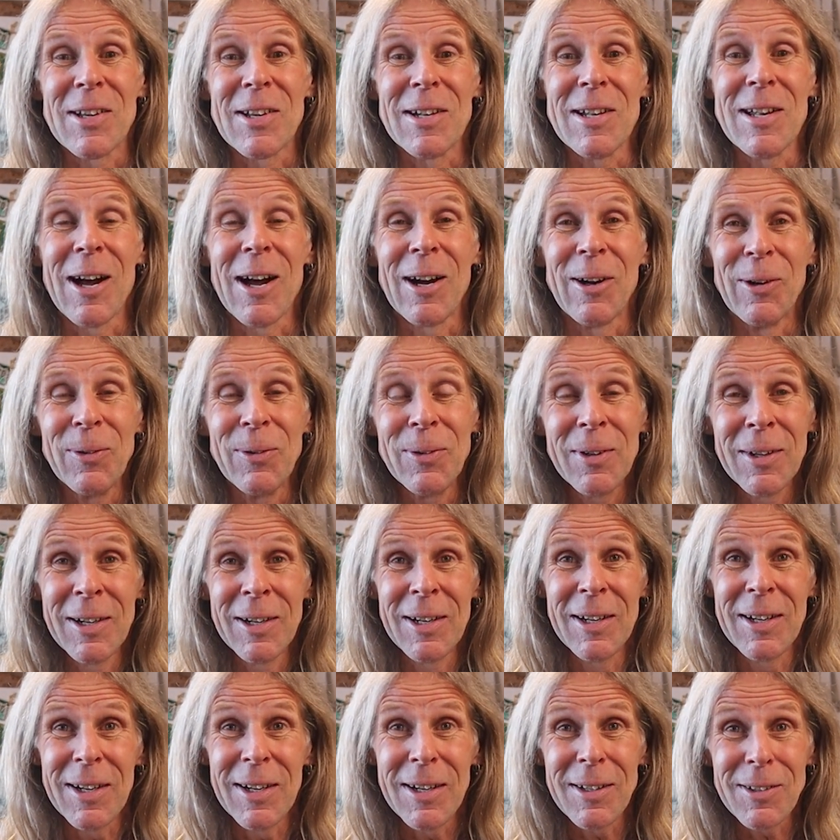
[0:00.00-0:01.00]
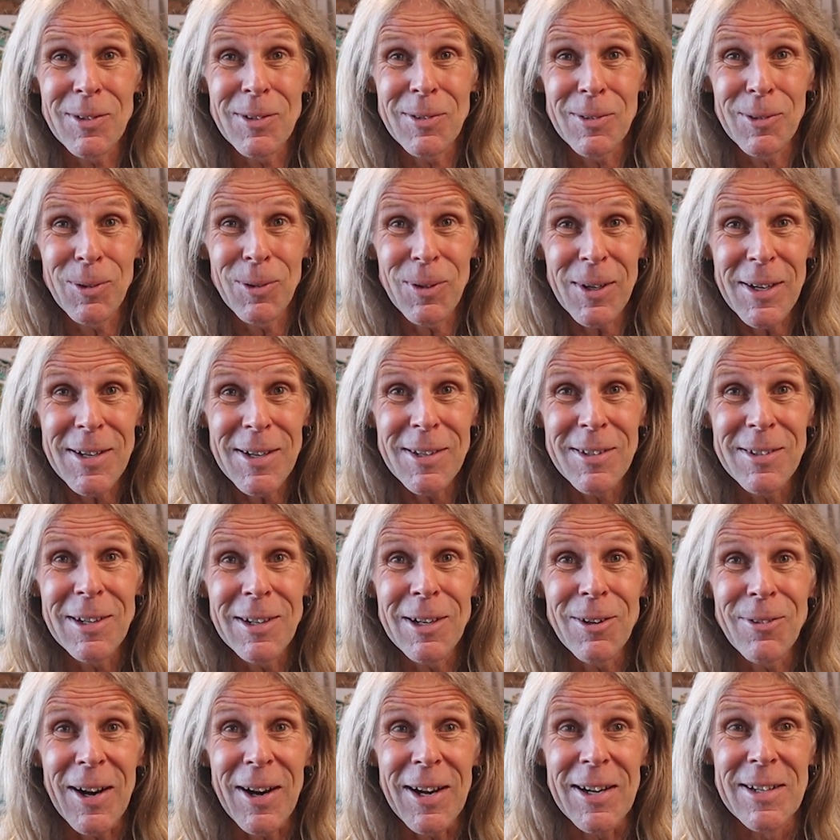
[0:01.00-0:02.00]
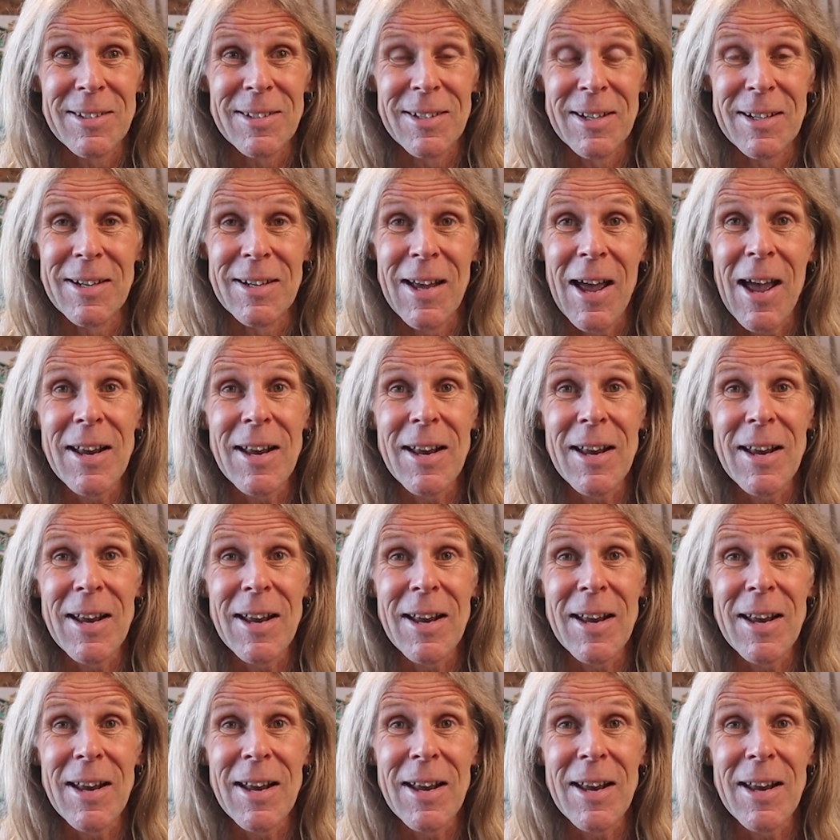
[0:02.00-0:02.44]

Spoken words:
alone, it's quite exhilarating.